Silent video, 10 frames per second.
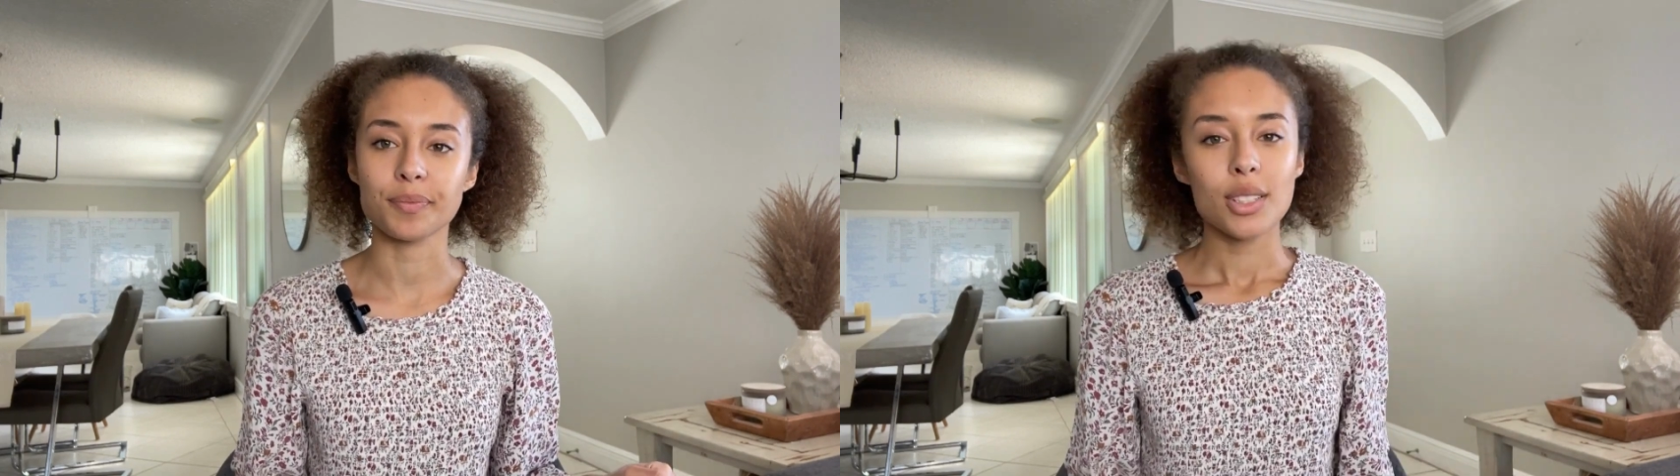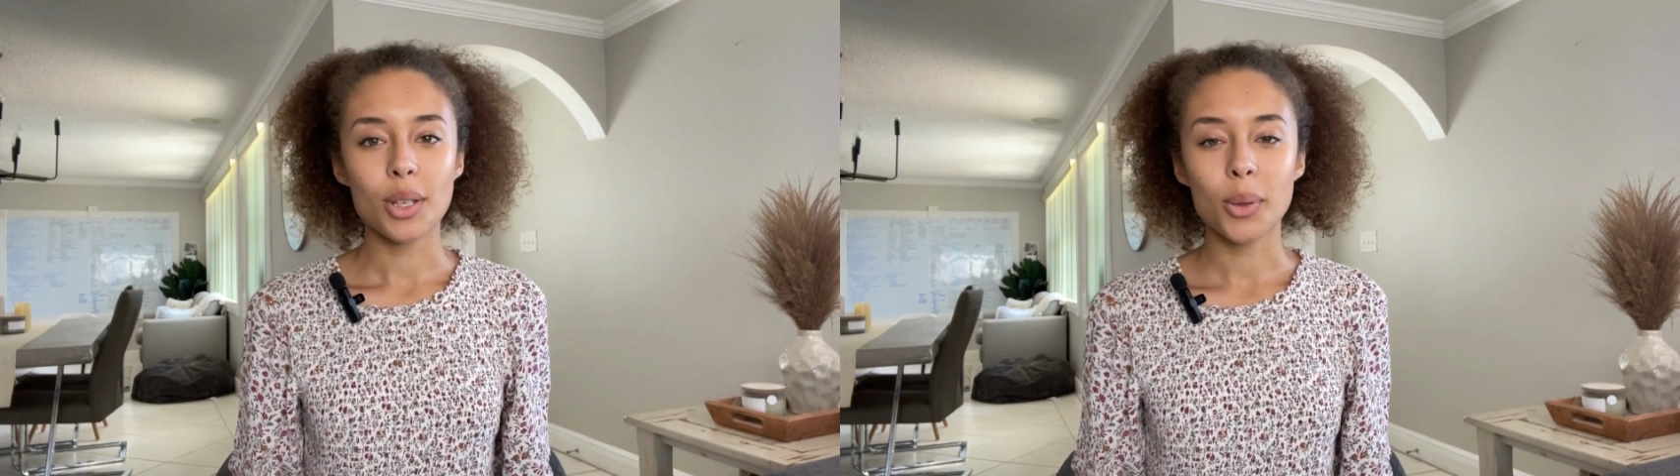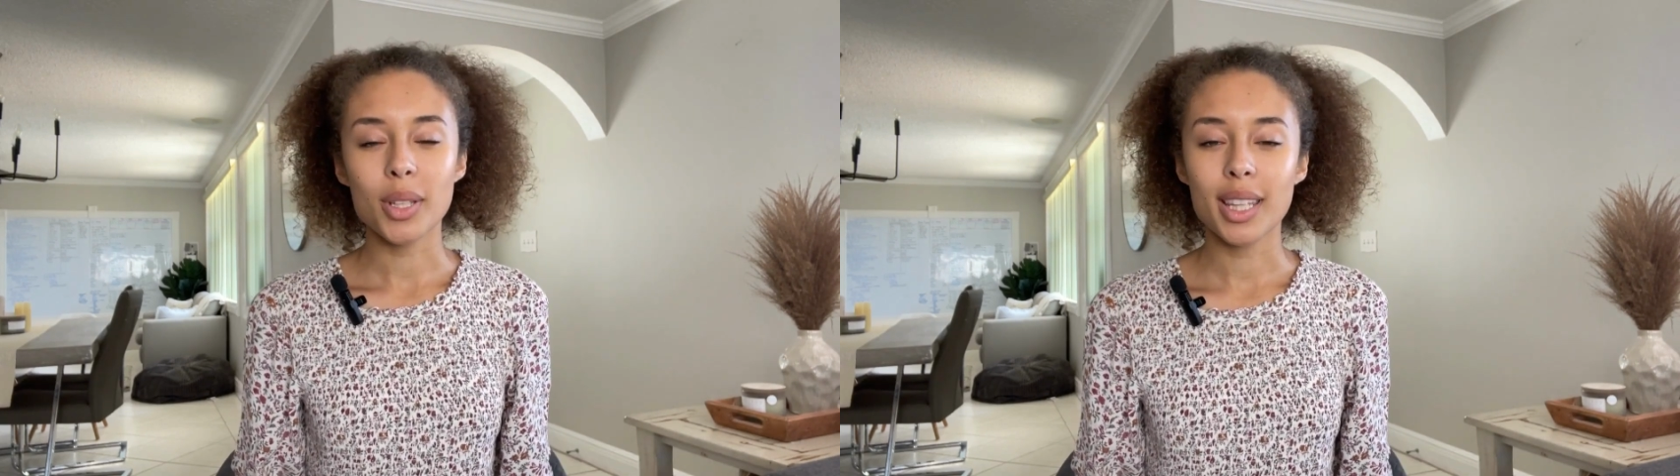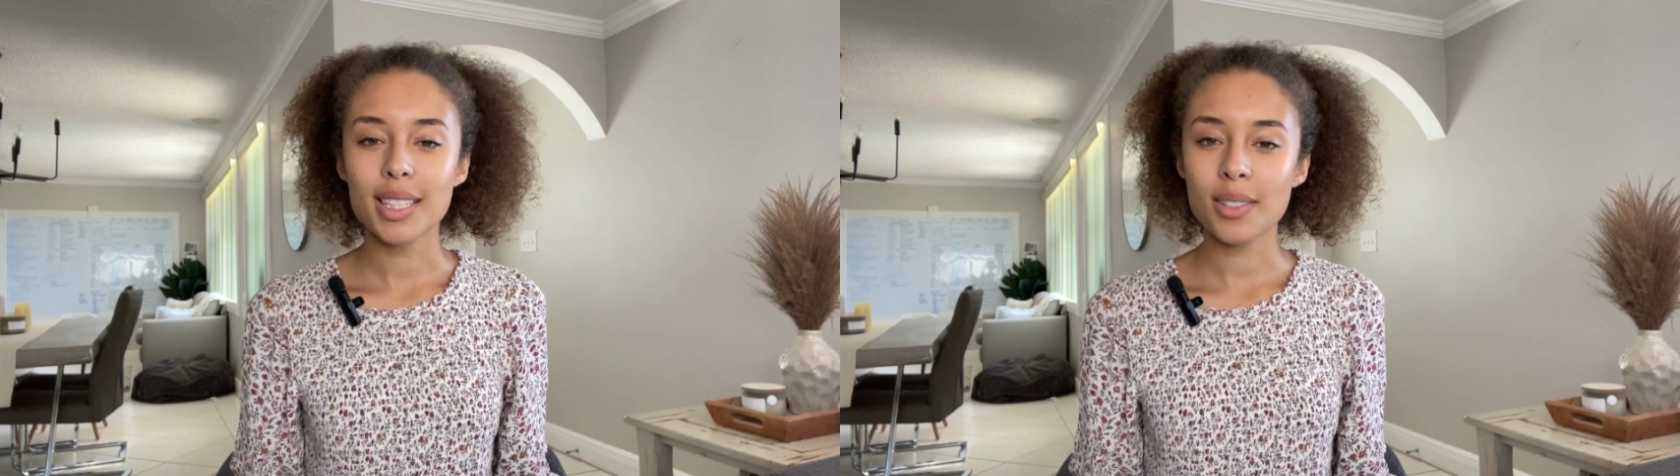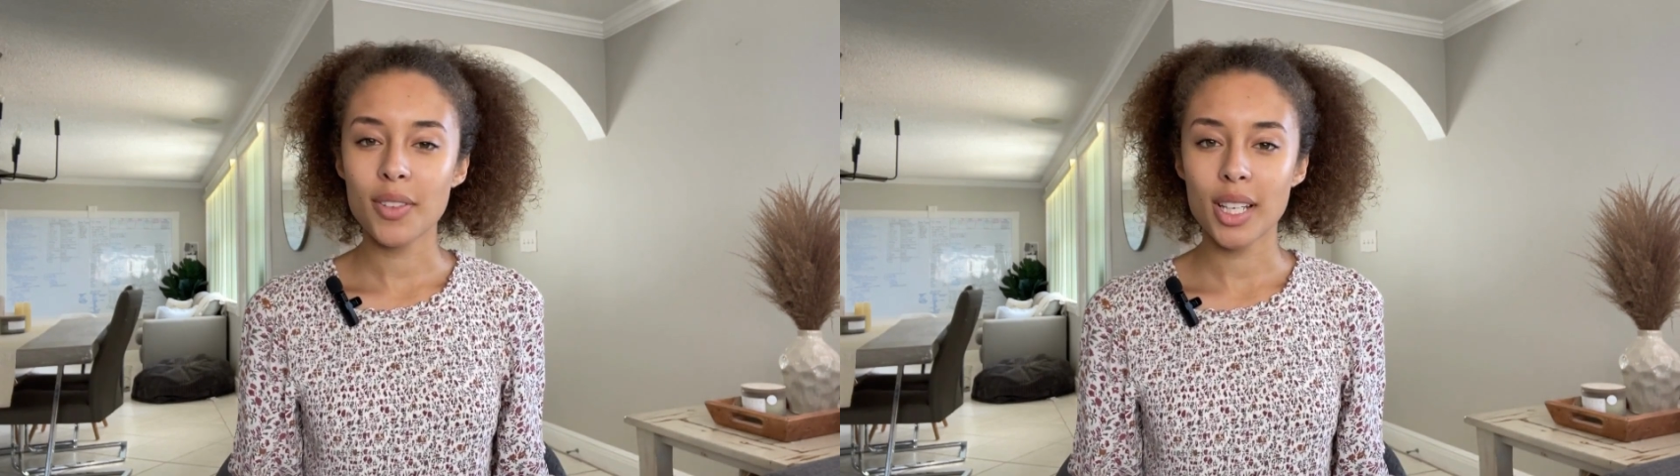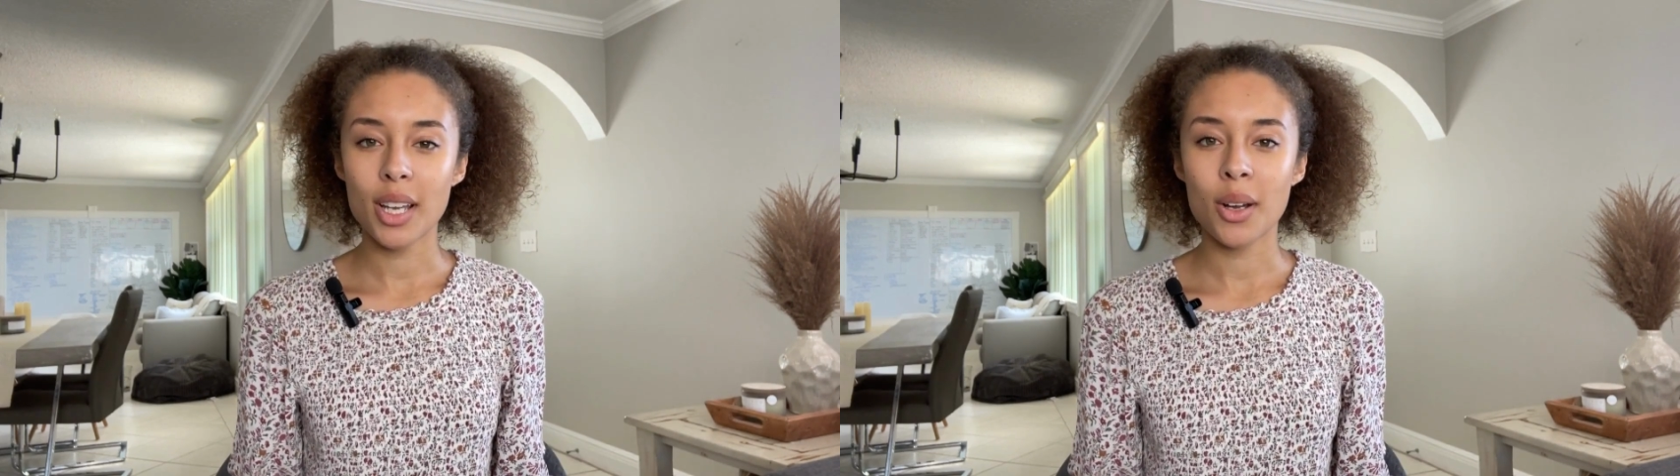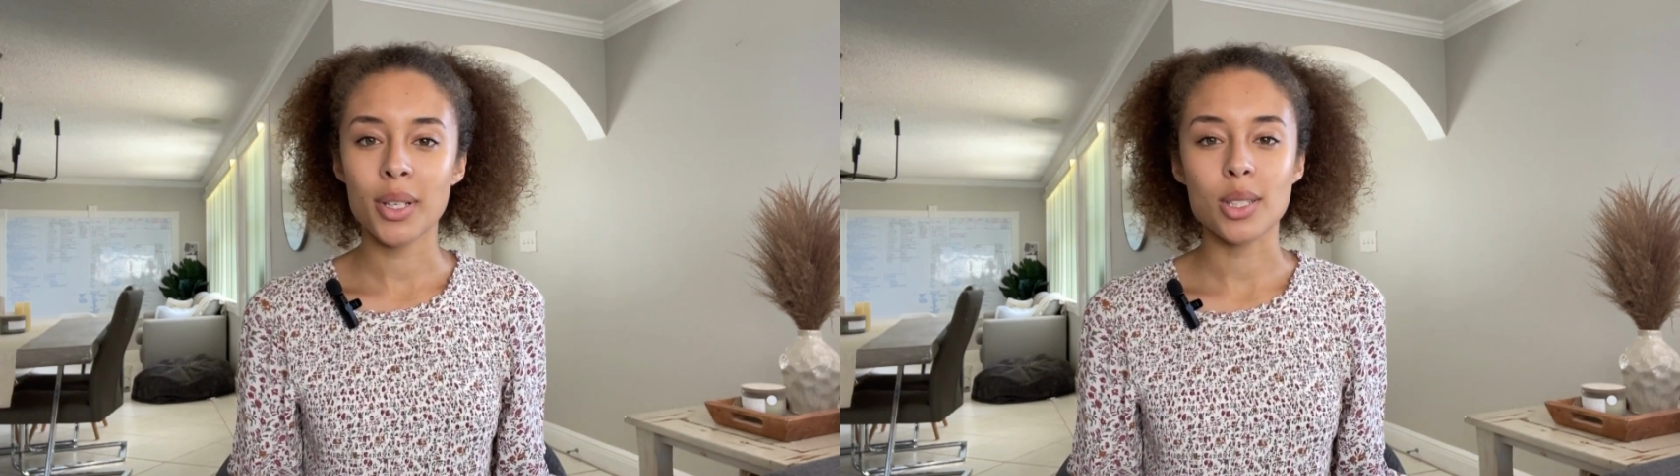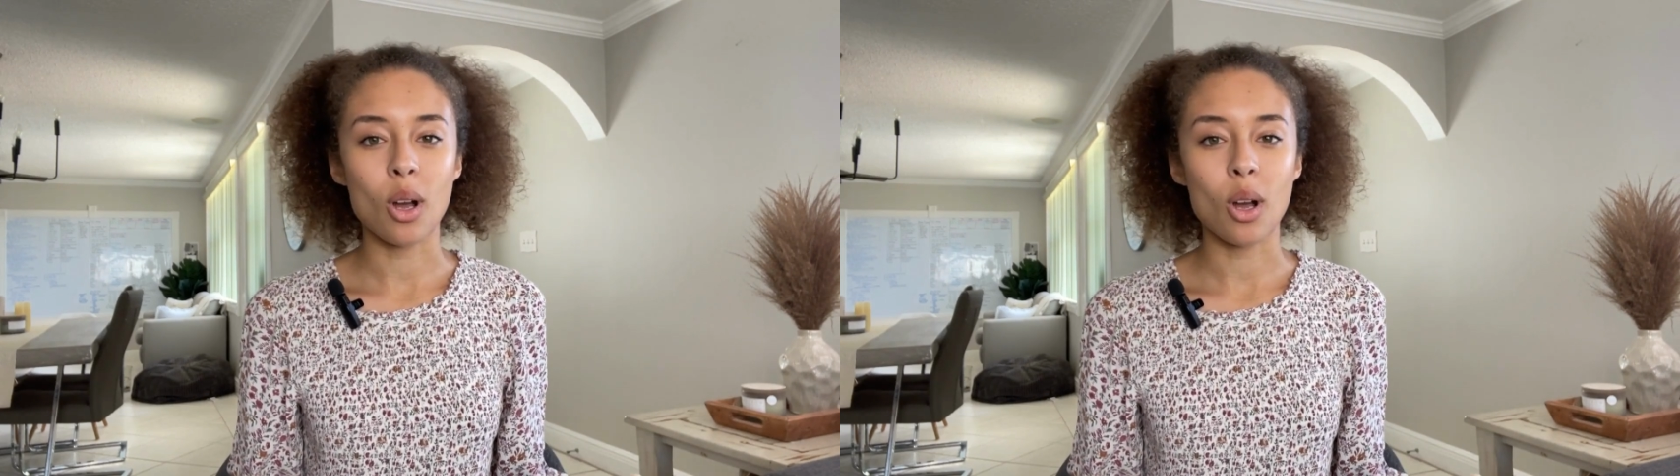So this video is